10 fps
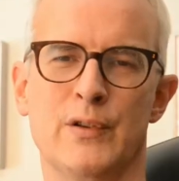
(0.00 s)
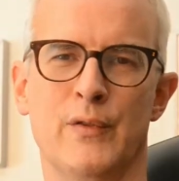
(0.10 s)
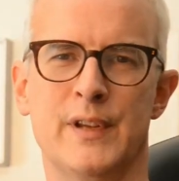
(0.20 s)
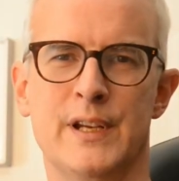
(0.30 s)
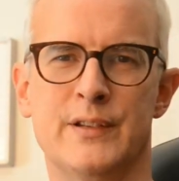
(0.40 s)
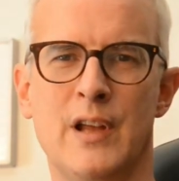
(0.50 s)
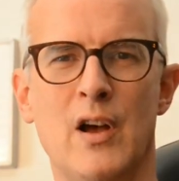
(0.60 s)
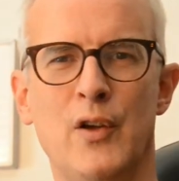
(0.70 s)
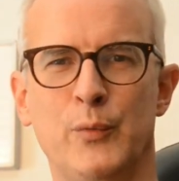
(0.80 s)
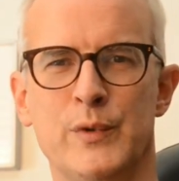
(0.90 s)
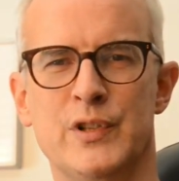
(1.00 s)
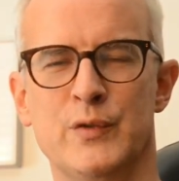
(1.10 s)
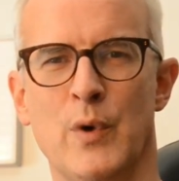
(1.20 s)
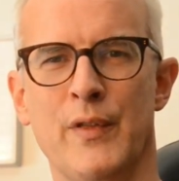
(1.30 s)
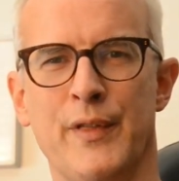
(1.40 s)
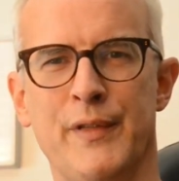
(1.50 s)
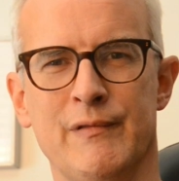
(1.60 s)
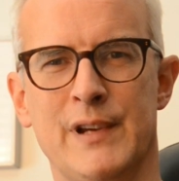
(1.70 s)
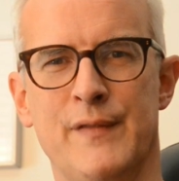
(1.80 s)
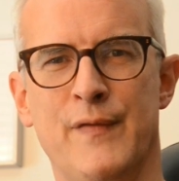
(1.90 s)
on these cars, which is 1,
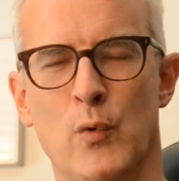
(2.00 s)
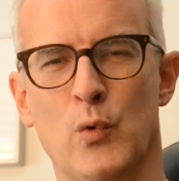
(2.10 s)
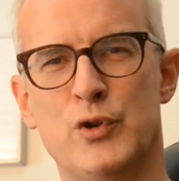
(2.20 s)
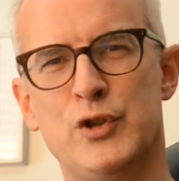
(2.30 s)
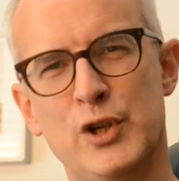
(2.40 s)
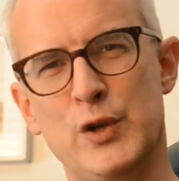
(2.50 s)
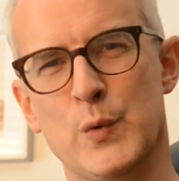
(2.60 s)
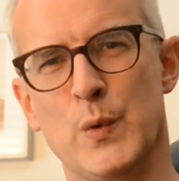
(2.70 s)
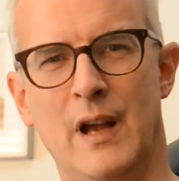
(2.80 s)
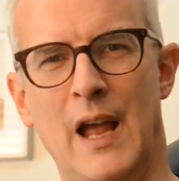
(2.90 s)
3, 4, 2.